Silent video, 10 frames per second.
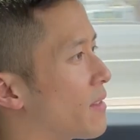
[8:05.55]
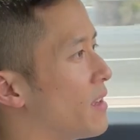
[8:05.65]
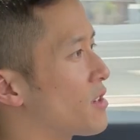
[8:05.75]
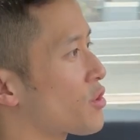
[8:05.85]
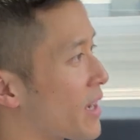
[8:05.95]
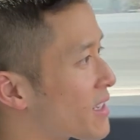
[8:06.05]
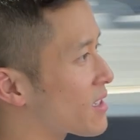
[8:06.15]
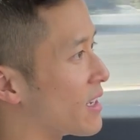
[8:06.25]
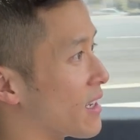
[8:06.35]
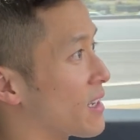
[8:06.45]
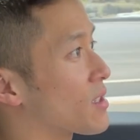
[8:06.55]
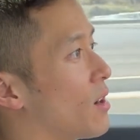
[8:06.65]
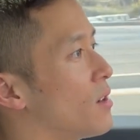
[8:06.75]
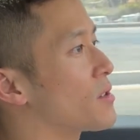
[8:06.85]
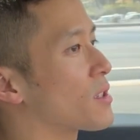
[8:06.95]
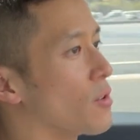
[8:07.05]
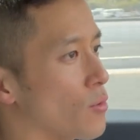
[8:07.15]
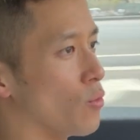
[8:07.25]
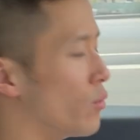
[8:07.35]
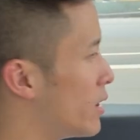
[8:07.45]
The chassis is also
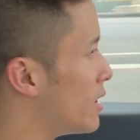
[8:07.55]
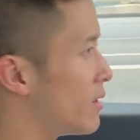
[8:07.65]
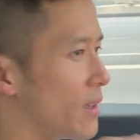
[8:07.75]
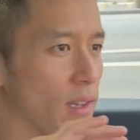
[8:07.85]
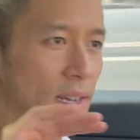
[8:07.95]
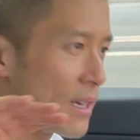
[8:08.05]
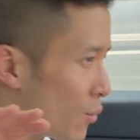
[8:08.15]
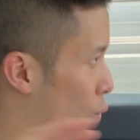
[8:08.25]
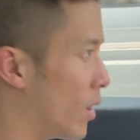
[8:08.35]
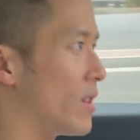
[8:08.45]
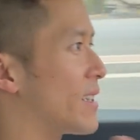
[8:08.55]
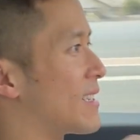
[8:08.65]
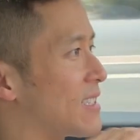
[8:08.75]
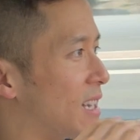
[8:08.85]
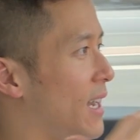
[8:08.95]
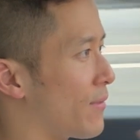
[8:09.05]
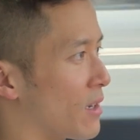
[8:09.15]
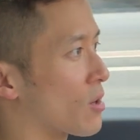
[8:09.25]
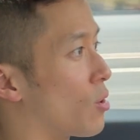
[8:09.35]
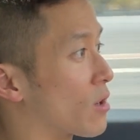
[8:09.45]
really willing to dive
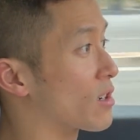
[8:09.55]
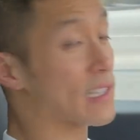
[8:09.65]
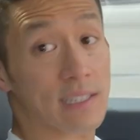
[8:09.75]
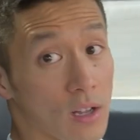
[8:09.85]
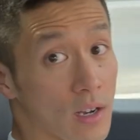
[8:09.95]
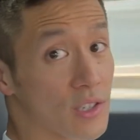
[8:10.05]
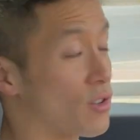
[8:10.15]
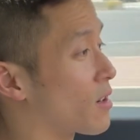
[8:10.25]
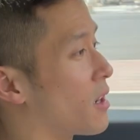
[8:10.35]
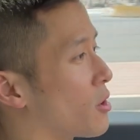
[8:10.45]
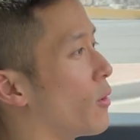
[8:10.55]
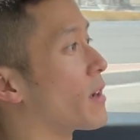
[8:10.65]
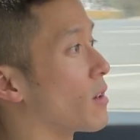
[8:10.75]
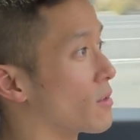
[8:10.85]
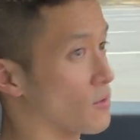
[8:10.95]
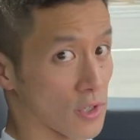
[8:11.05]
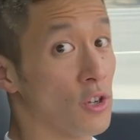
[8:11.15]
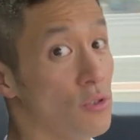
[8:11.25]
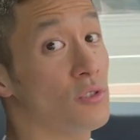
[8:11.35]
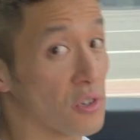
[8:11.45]
into corners as long as you're not going
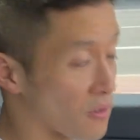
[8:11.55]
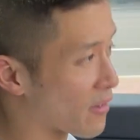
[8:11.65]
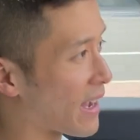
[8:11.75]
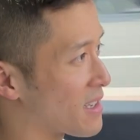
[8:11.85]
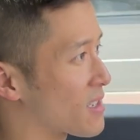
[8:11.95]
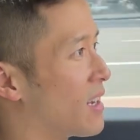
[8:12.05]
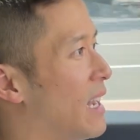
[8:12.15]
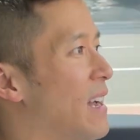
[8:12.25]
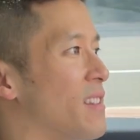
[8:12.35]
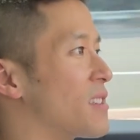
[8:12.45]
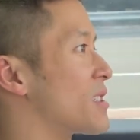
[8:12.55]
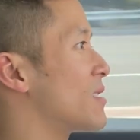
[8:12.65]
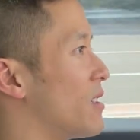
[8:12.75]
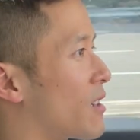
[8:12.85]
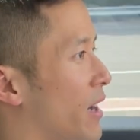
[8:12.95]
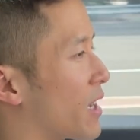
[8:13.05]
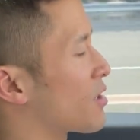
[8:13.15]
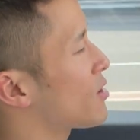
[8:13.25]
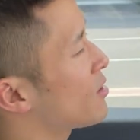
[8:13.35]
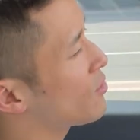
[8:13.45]
too fast. The steering is
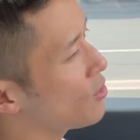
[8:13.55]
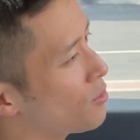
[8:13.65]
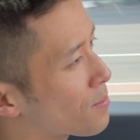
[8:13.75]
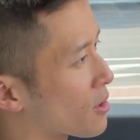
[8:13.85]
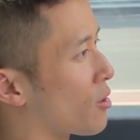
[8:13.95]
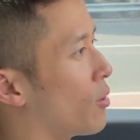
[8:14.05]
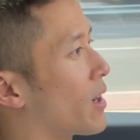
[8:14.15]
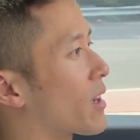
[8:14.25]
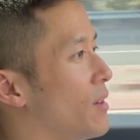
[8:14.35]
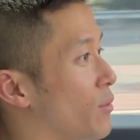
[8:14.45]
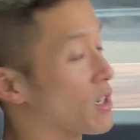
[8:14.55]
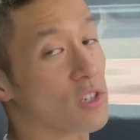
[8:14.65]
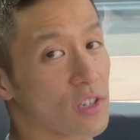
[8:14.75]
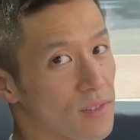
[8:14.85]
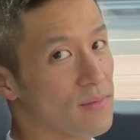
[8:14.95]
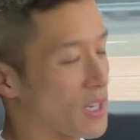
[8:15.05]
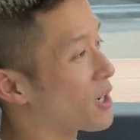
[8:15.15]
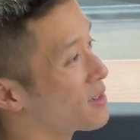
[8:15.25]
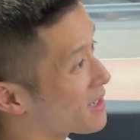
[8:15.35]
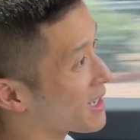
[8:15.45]
super quick, which,
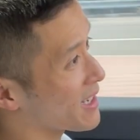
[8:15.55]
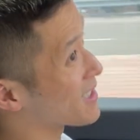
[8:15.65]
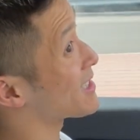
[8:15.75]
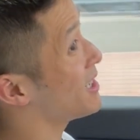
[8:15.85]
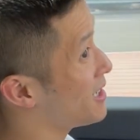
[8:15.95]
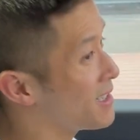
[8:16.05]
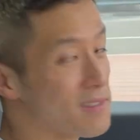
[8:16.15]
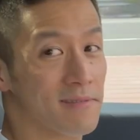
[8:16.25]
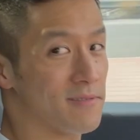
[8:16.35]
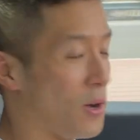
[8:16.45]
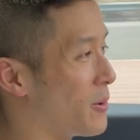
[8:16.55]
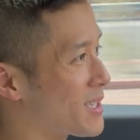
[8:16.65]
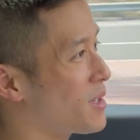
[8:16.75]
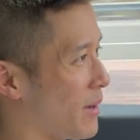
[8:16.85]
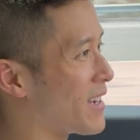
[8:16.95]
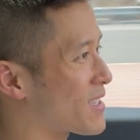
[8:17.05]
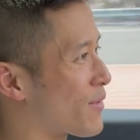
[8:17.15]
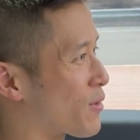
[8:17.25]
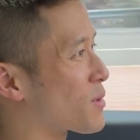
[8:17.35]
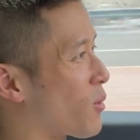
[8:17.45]
again, is not always the best
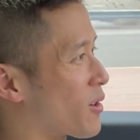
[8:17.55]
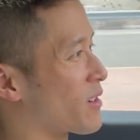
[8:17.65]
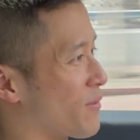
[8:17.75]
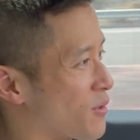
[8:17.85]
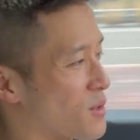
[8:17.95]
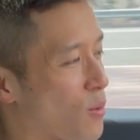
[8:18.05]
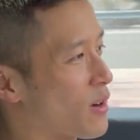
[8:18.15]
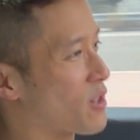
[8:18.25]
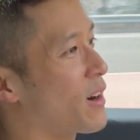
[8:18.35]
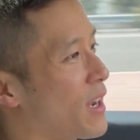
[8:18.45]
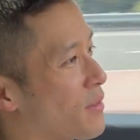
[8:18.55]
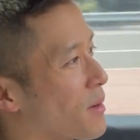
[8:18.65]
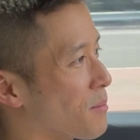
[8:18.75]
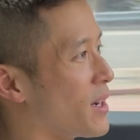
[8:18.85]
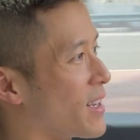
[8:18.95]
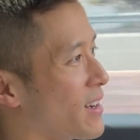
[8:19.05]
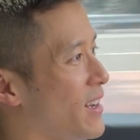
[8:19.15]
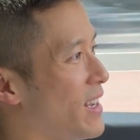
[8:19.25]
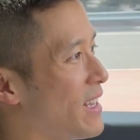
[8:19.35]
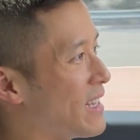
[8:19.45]
for sporty driving, but
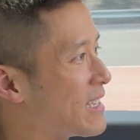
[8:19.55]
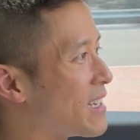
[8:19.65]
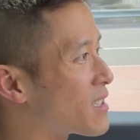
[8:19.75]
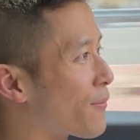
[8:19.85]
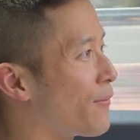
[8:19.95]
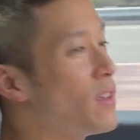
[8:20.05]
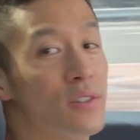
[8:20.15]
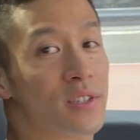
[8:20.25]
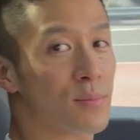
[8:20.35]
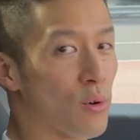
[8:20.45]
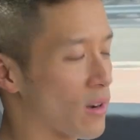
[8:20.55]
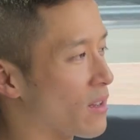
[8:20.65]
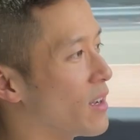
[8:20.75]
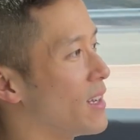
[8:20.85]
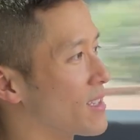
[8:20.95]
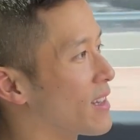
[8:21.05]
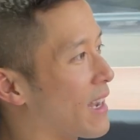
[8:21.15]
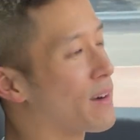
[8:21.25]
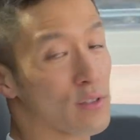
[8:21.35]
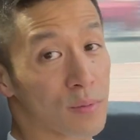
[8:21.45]
it does feel sporty to the
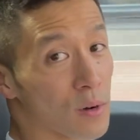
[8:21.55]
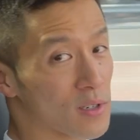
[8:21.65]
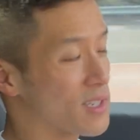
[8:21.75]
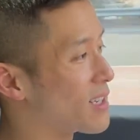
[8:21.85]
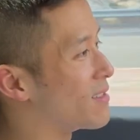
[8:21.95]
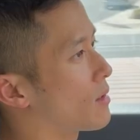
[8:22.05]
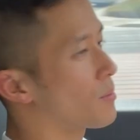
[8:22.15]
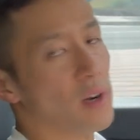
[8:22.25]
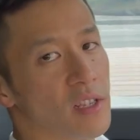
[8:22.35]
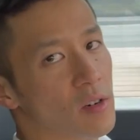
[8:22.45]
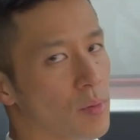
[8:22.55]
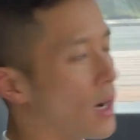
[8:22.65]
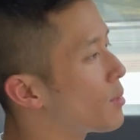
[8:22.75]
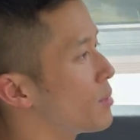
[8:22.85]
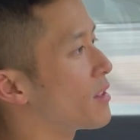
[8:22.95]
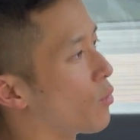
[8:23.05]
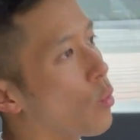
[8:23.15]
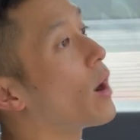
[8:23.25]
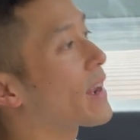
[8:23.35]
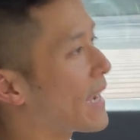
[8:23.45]
average person. The brakes are probably the
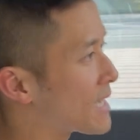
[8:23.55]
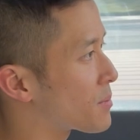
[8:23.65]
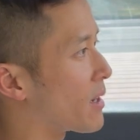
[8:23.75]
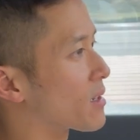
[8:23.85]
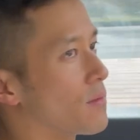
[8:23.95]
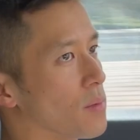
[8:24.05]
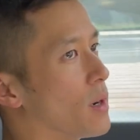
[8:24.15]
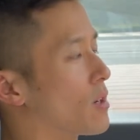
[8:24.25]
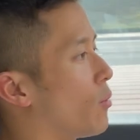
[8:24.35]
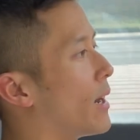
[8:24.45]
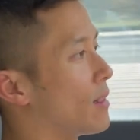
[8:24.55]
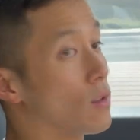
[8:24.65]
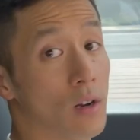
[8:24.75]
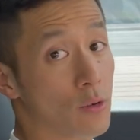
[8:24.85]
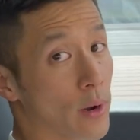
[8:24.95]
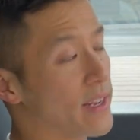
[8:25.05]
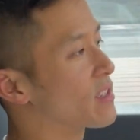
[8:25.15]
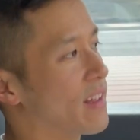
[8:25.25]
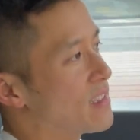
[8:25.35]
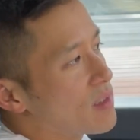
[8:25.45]
one aspect of the Model Y long range
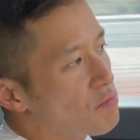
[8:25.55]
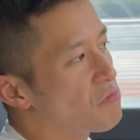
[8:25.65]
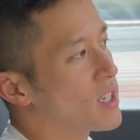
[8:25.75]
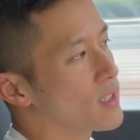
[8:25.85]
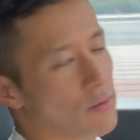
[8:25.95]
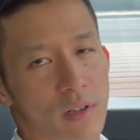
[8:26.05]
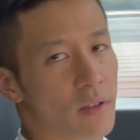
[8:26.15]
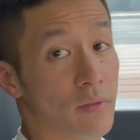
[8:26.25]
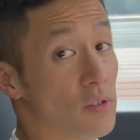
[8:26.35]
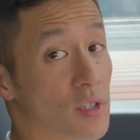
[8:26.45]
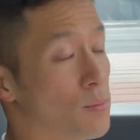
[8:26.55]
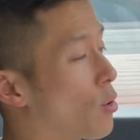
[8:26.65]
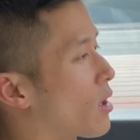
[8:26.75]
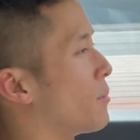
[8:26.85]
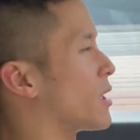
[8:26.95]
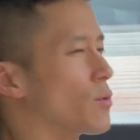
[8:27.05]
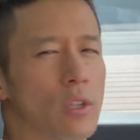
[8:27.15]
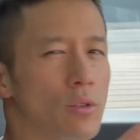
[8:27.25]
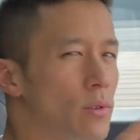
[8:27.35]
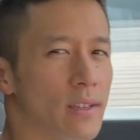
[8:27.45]
that doesn't really feel sporty, because when
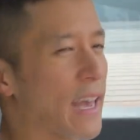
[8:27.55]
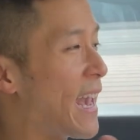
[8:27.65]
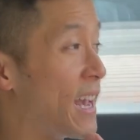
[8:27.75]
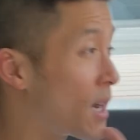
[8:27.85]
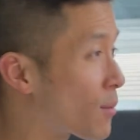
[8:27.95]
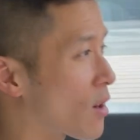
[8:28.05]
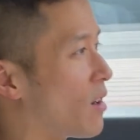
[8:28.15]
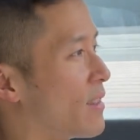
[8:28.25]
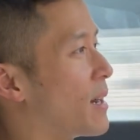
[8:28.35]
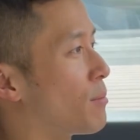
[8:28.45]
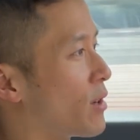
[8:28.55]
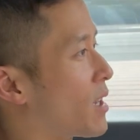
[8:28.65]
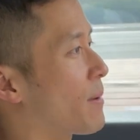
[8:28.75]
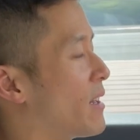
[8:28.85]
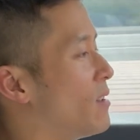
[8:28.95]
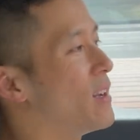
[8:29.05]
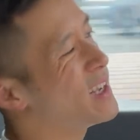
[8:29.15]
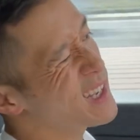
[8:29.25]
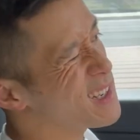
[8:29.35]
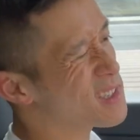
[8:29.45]
you really hammer on that brake pedal,
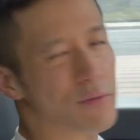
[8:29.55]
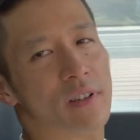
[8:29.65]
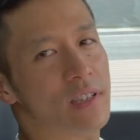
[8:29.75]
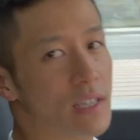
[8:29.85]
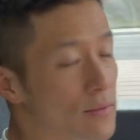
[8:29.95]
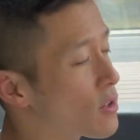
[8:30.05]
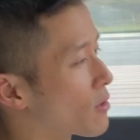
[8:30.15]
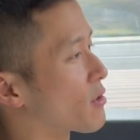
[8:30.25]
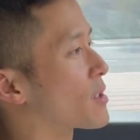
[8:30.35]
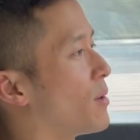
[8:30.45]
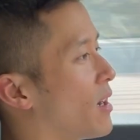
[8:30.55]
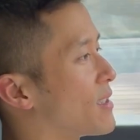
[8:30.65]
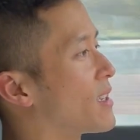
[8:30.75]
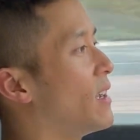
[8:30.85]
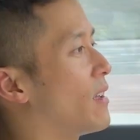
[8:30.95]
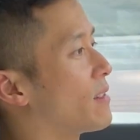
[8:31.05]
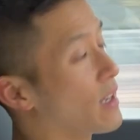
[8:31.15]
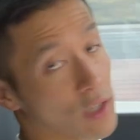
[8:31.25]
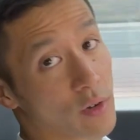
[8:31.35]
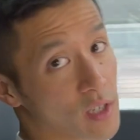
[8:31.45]
it doesn't really give you the response
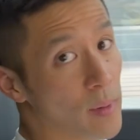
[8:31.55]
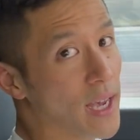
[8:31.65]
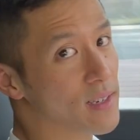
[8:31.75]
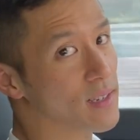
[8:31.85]
that you expect.